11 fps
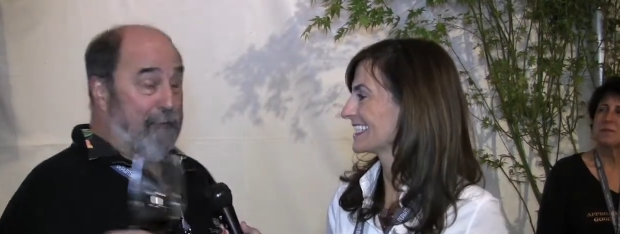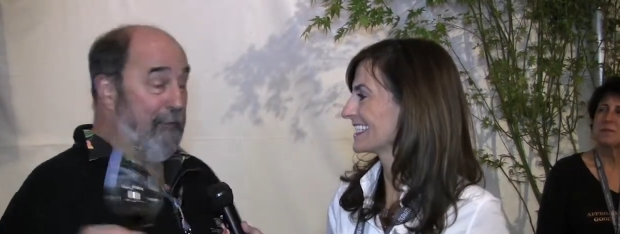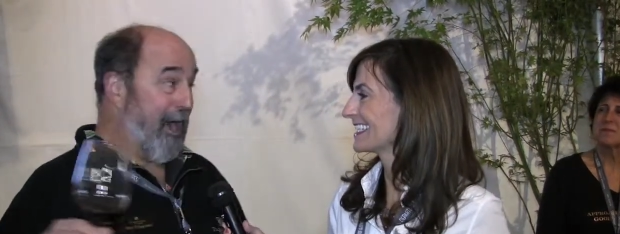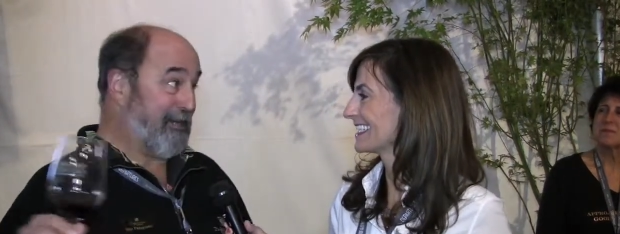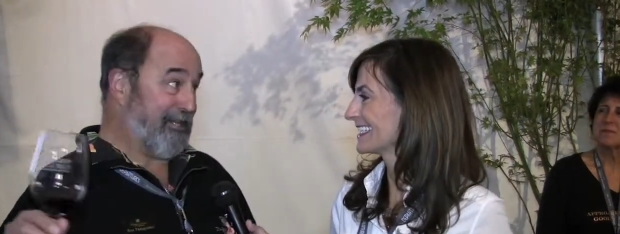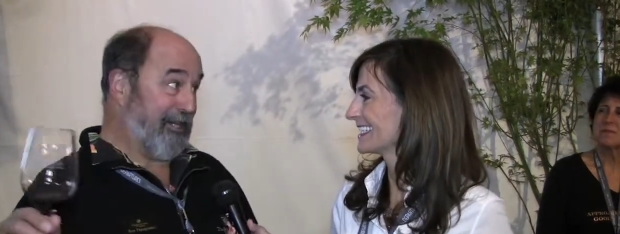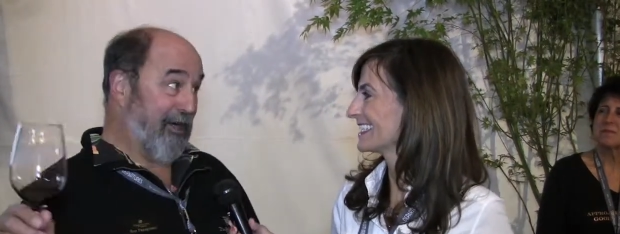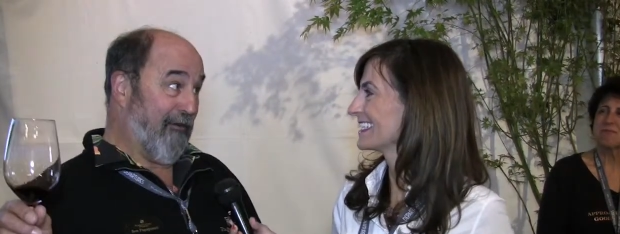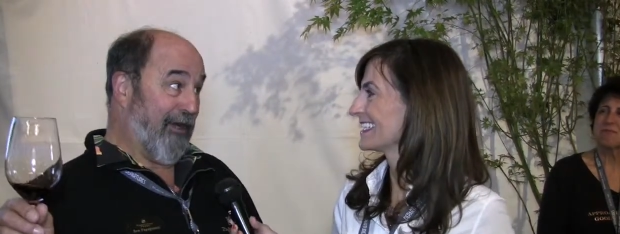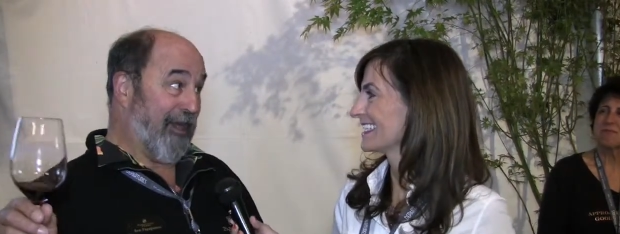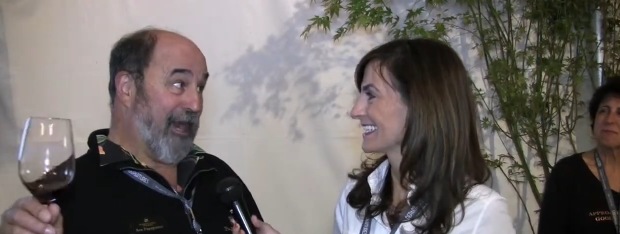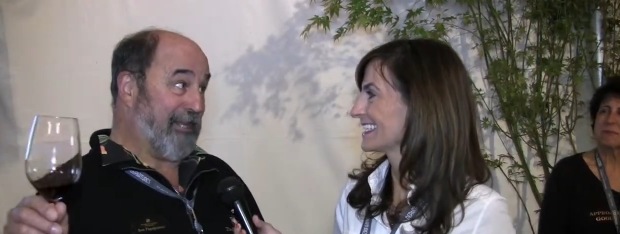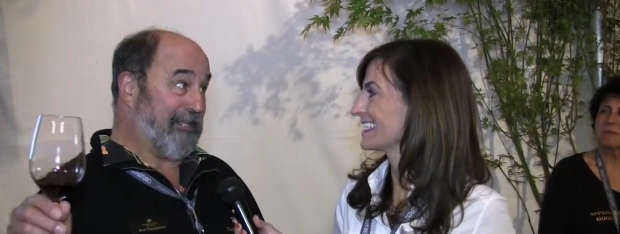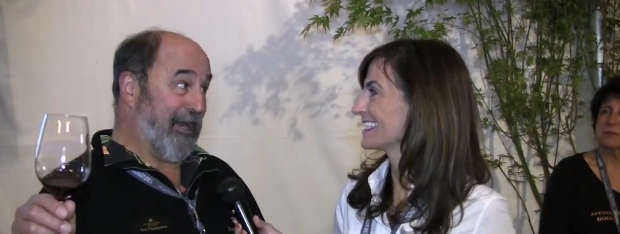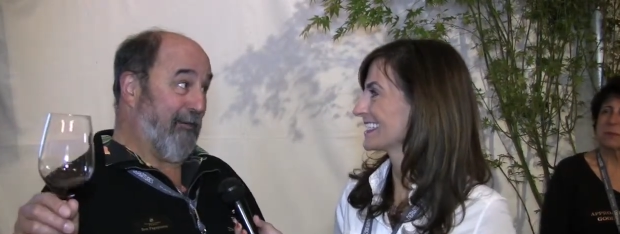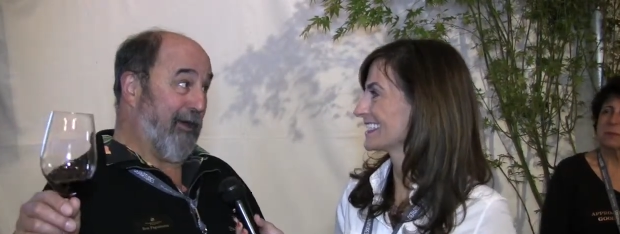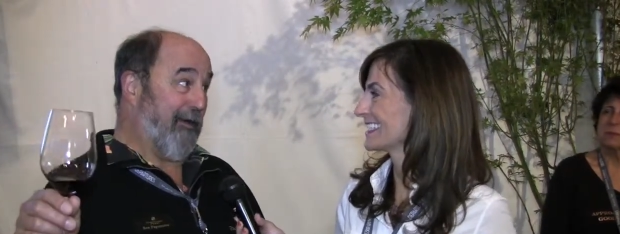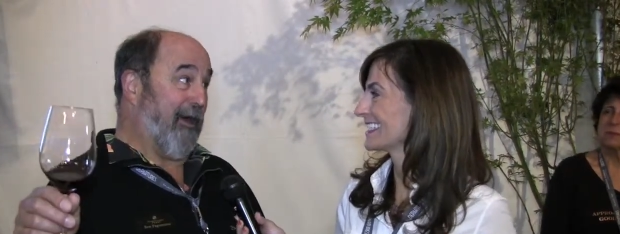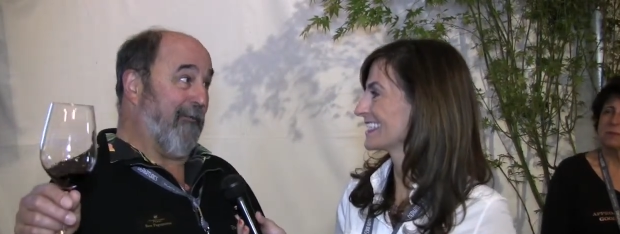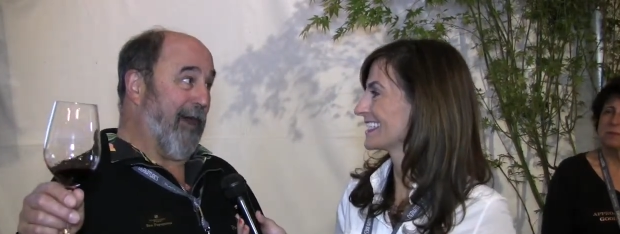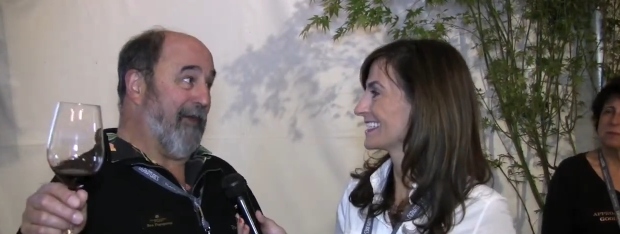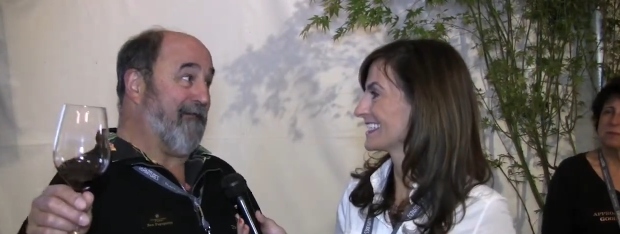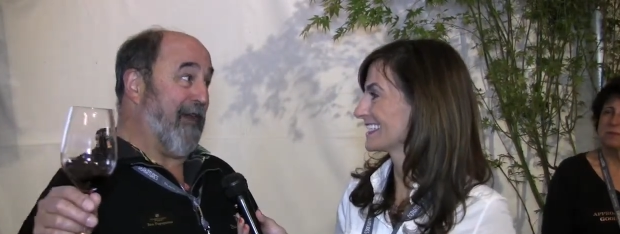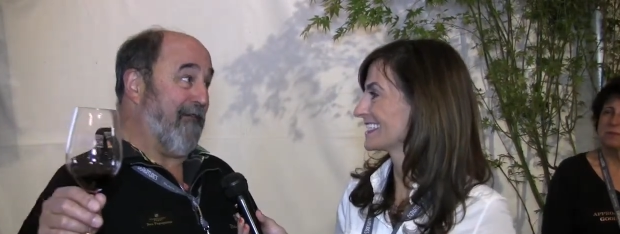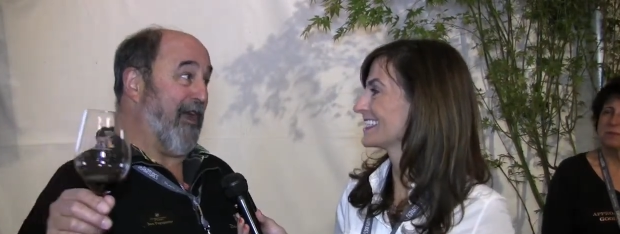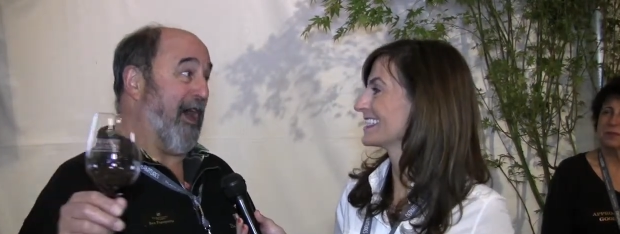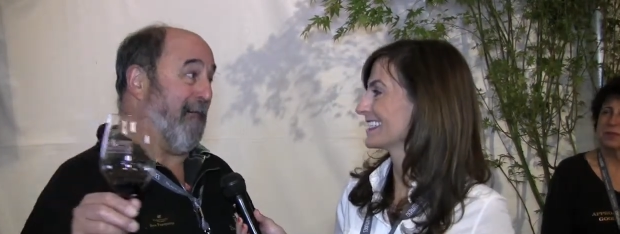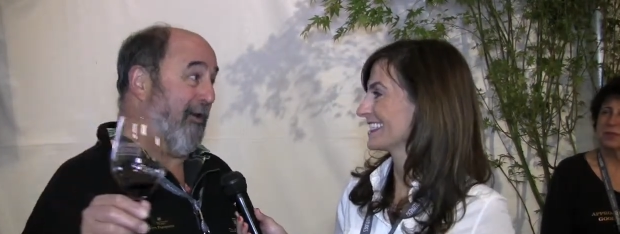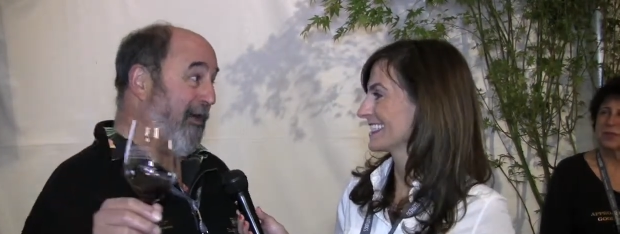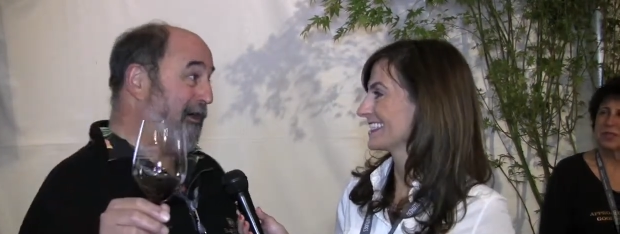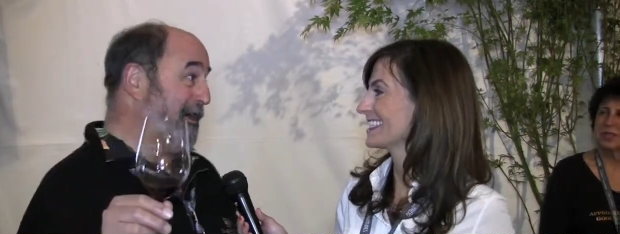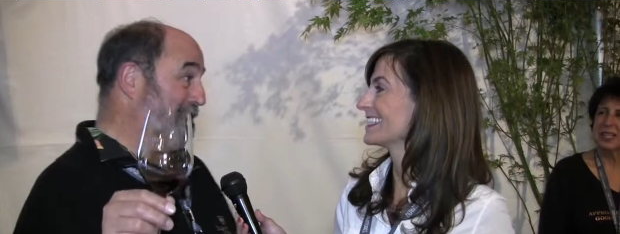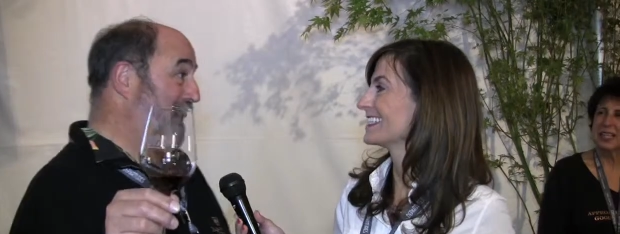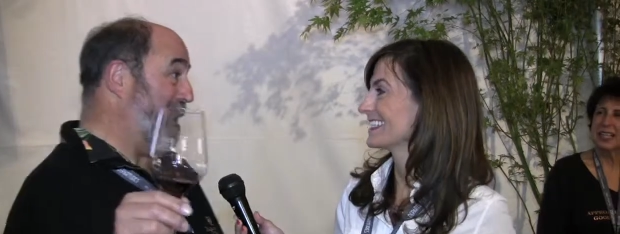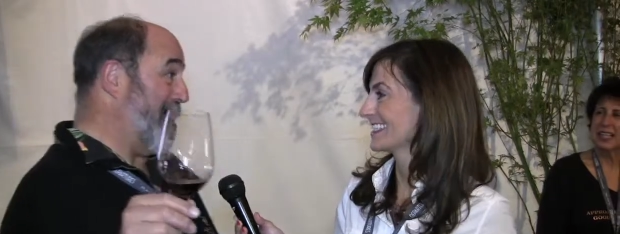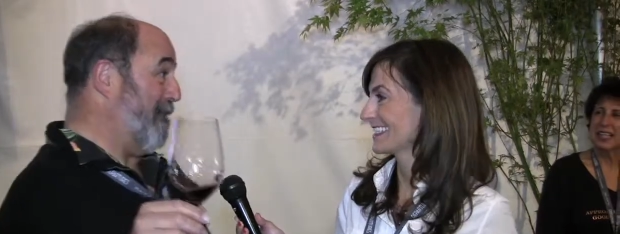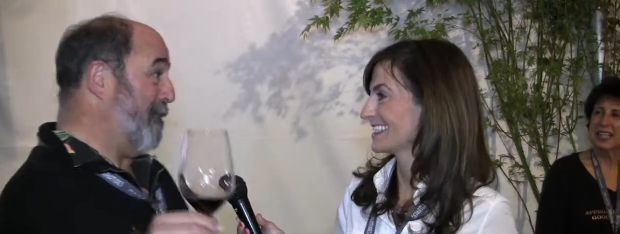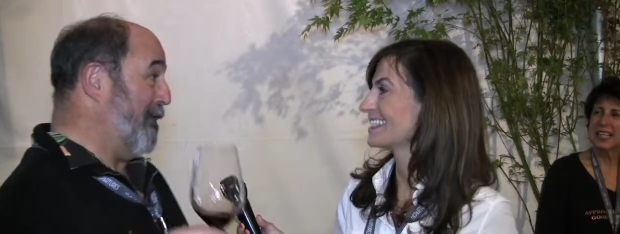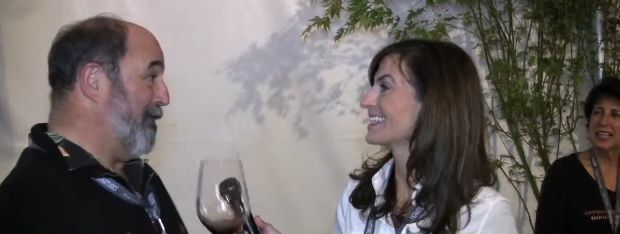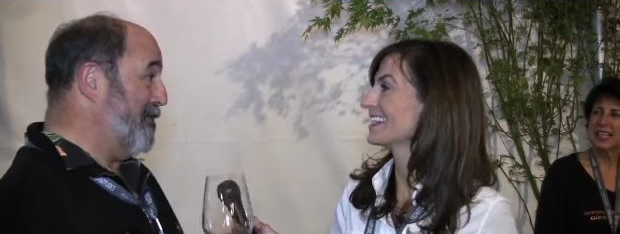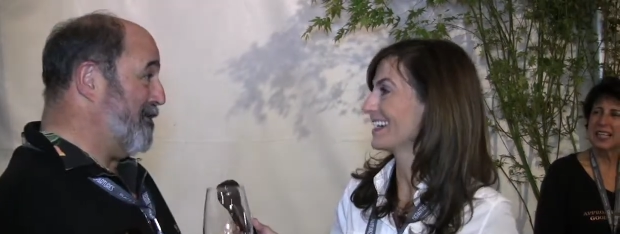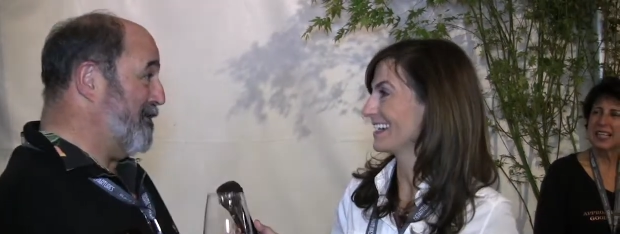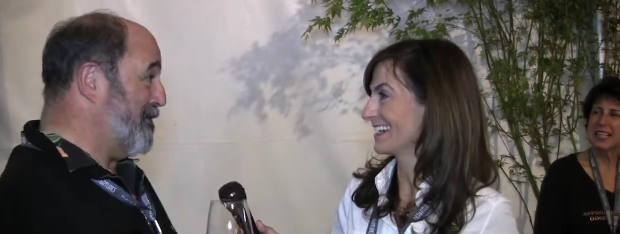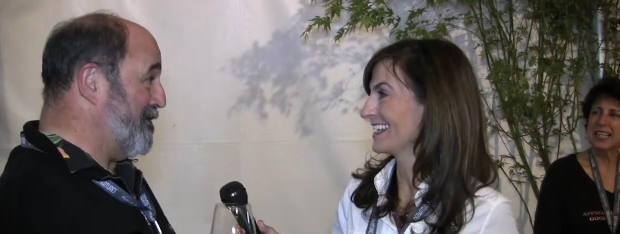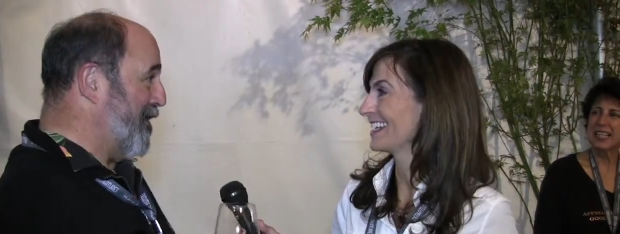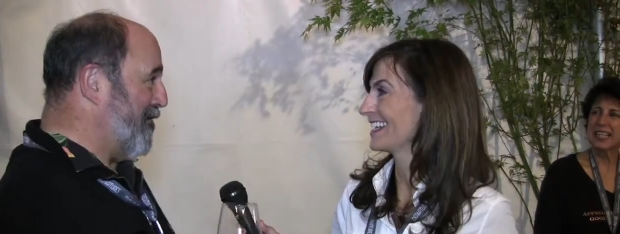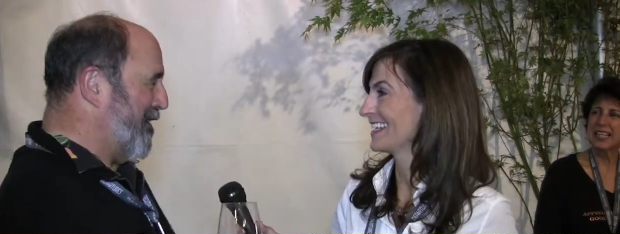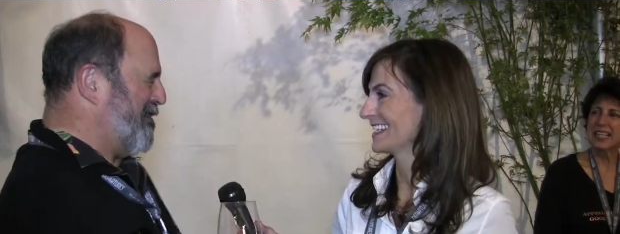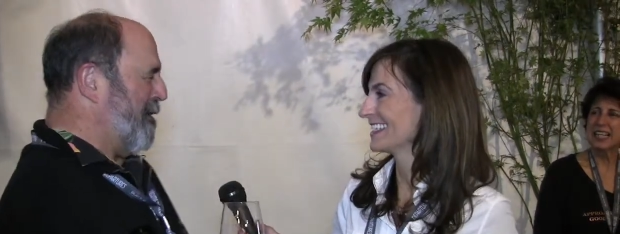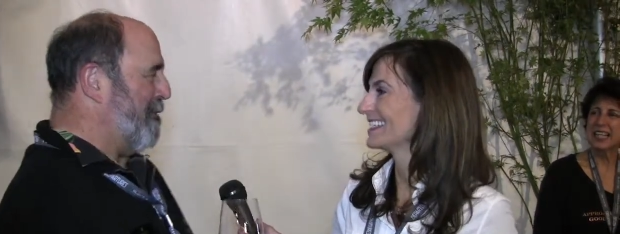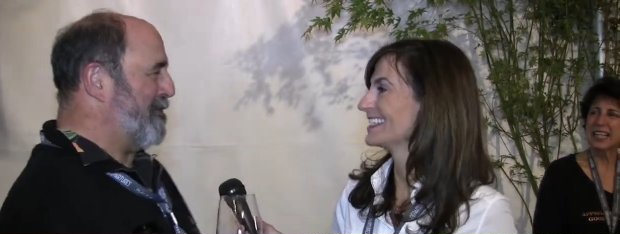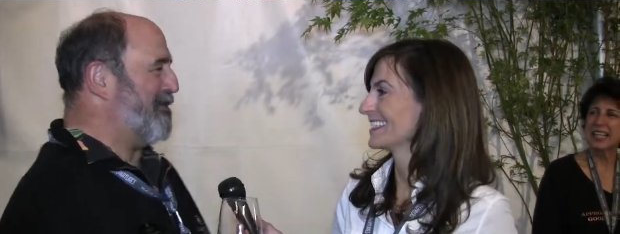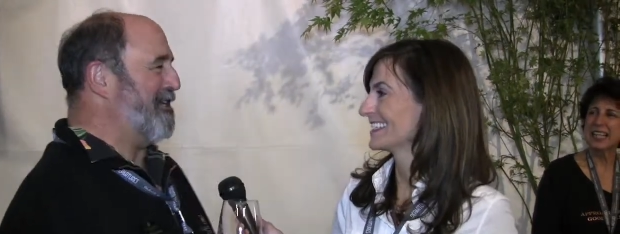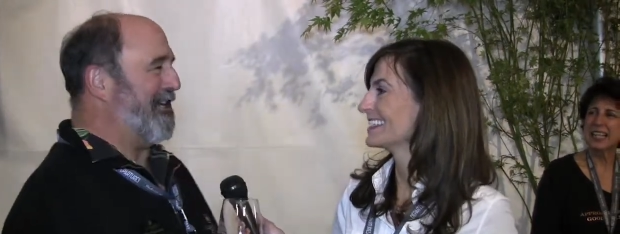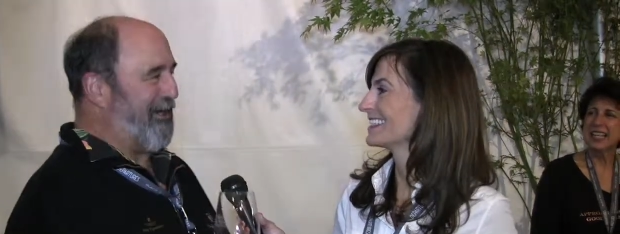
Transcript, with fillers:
Speaker 1: Masi over on that side, one of my favorite Amarone Italian producers is over there. Someone sneak